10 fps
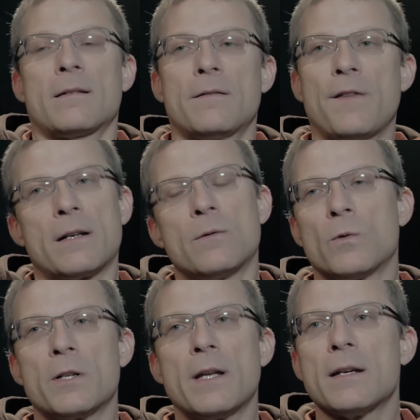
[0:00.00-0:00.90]
In fact, in
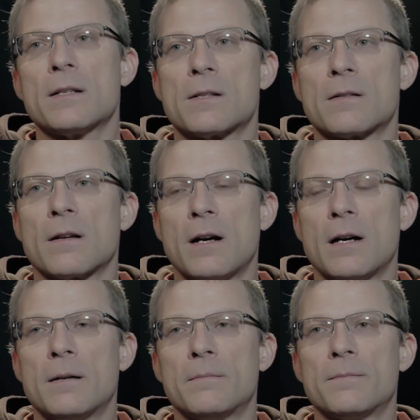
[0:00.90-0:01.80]
one case,
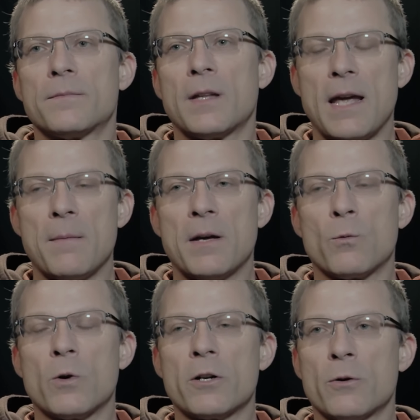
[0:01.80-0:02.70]
the game had
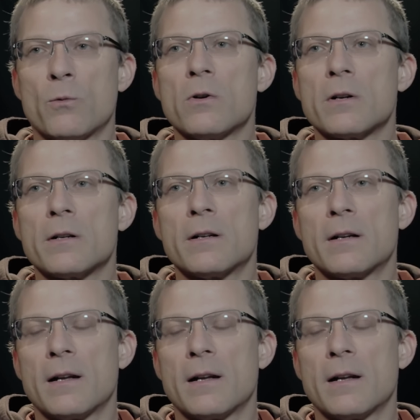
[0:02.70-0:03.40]
won an award,